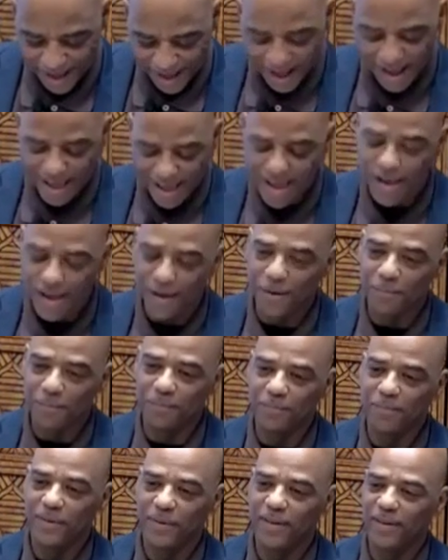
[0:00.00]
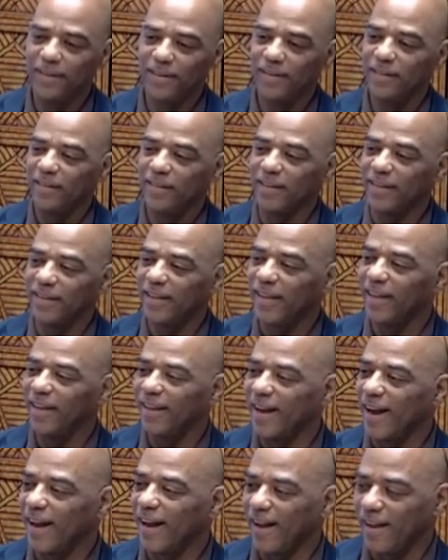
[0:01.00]
am the King and
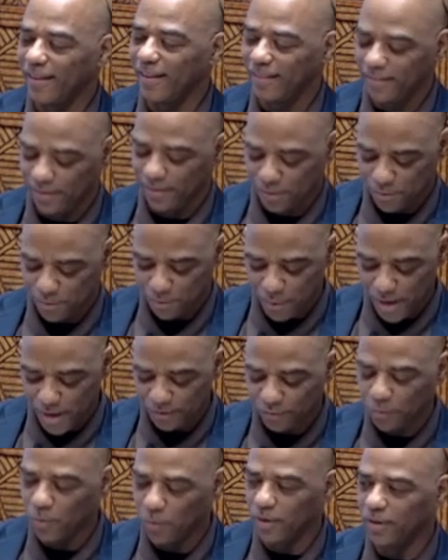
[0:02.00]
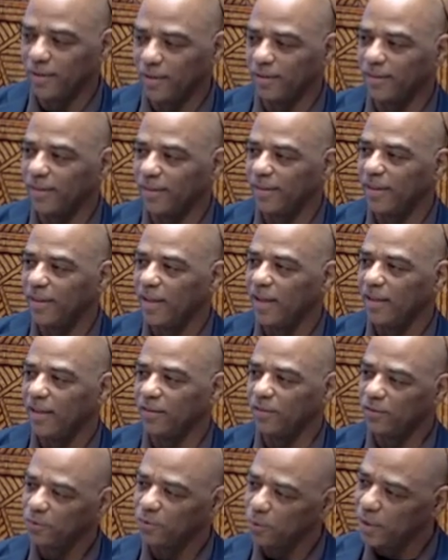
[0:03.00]
I, Westworld and
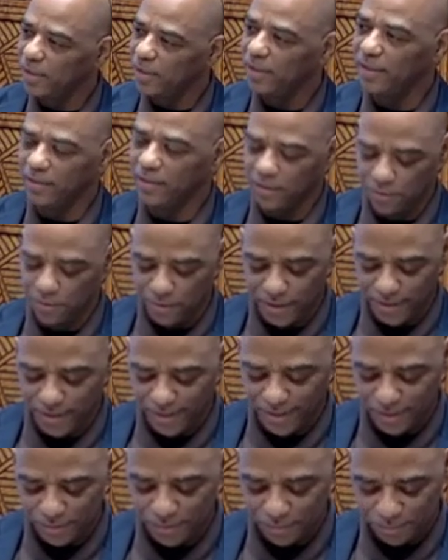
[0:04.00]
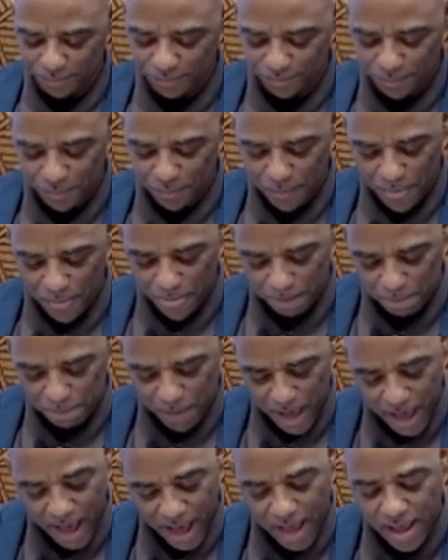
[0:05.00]
Soylent Green.
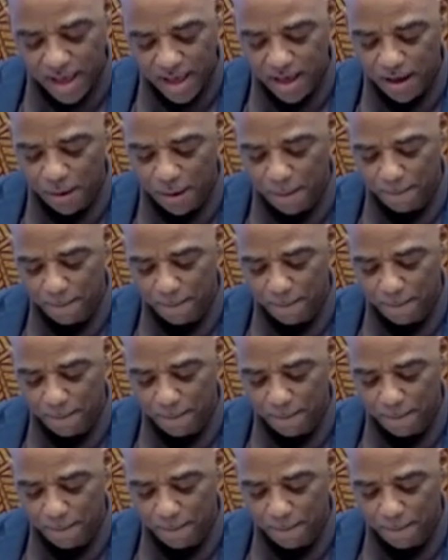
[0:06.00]
I am